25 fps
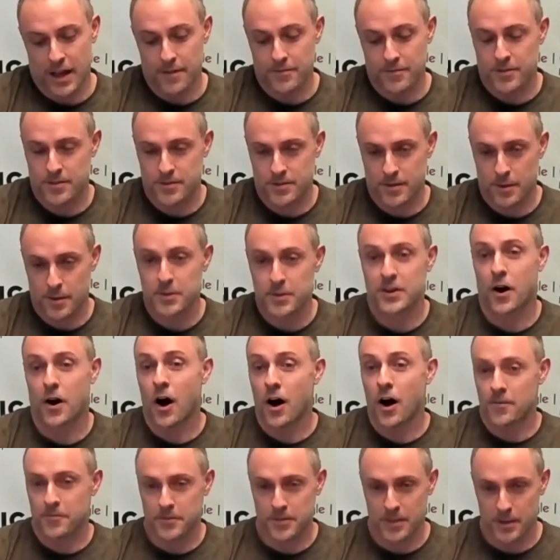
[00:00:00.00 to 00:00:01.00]
something to
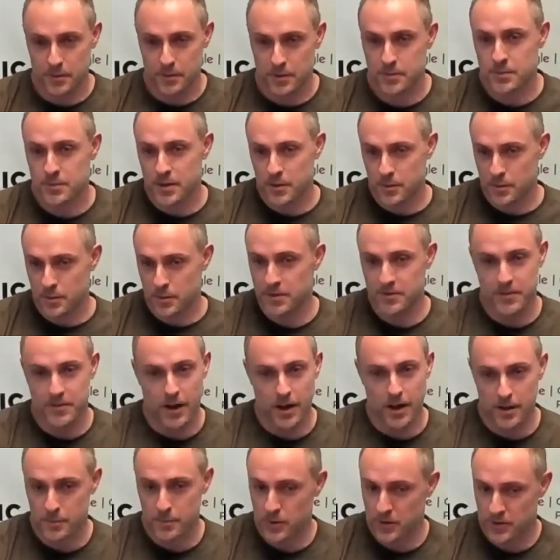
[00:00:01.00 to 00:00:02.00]
offer that would be
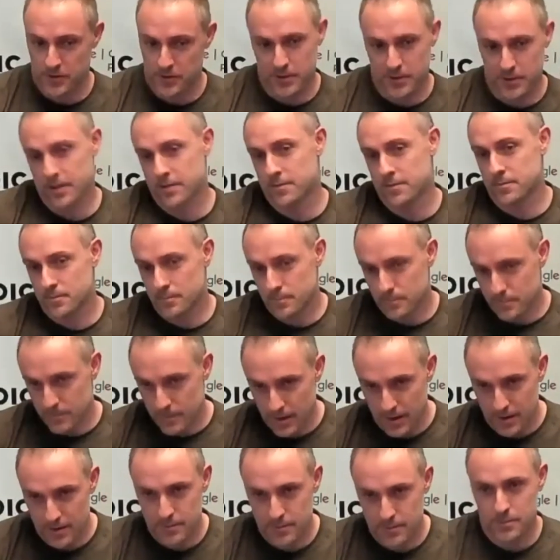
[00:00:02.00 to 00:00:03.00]
valuable, so then
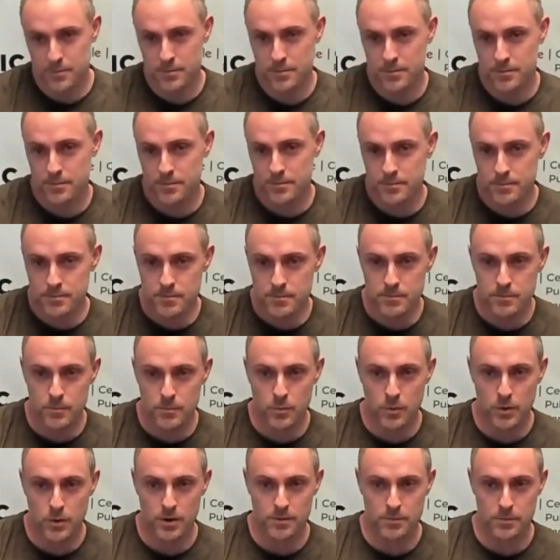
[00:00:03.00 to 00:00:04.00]

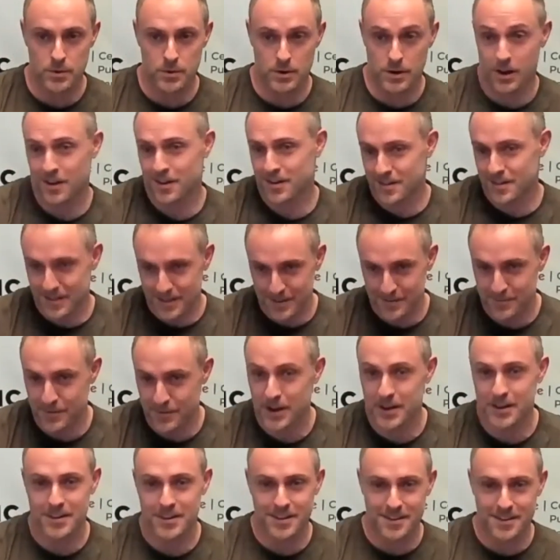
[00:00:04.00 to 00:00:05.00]
we're not
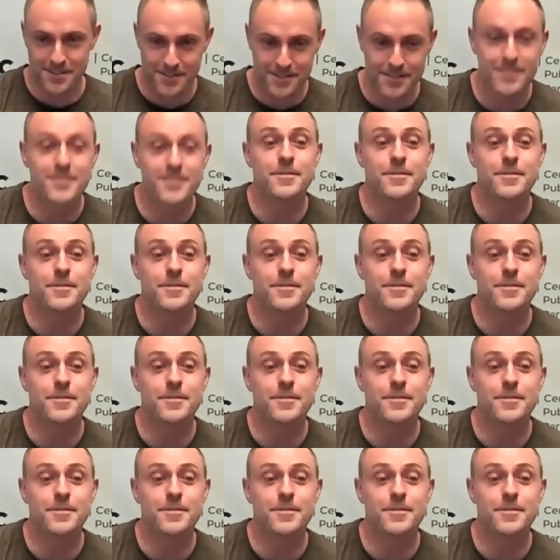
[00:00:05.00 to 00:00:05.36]
inviting you.